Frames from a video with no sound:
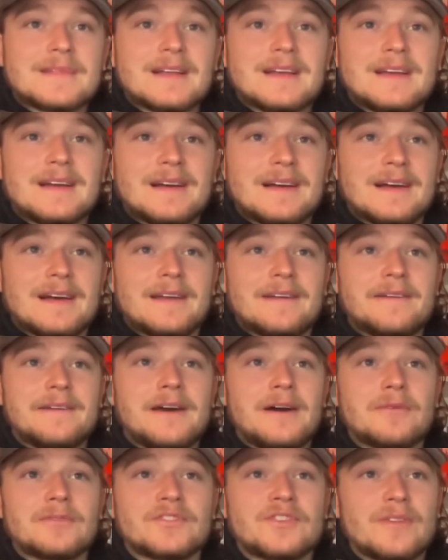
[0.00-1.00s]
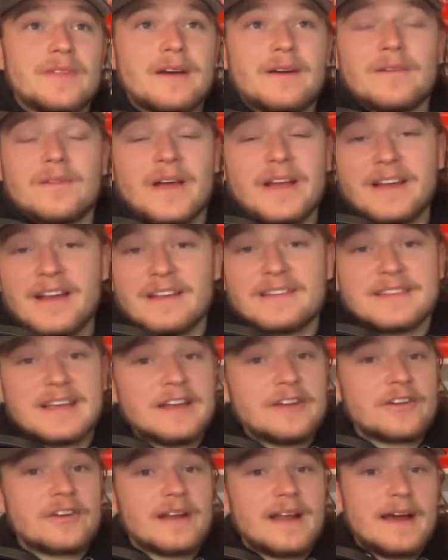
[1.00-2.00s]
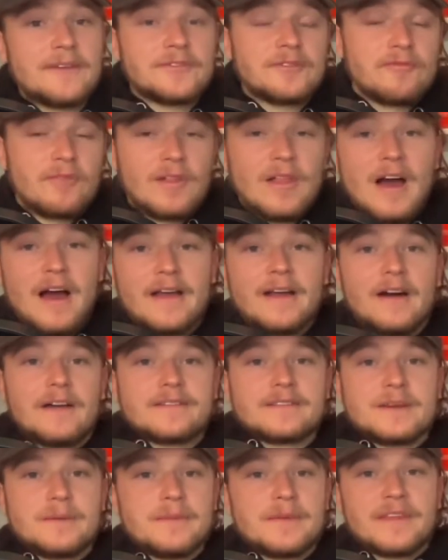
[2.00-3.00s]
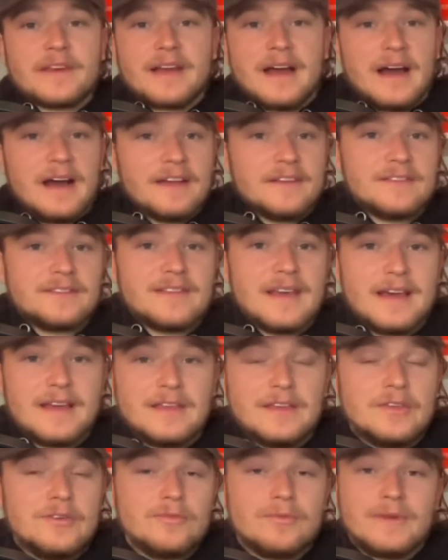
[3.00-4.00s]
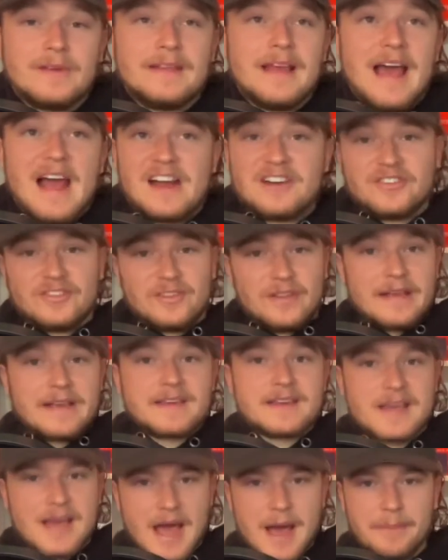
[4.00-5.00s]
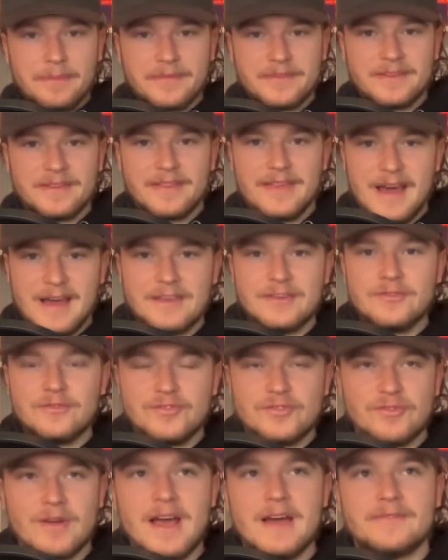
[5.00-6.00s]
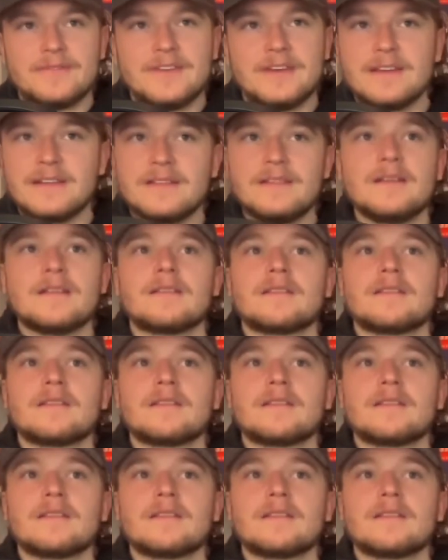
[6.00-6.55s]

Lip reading: I don't know. So like I said, you're going to have to rely on some of the guys that you actually kept that you drafted.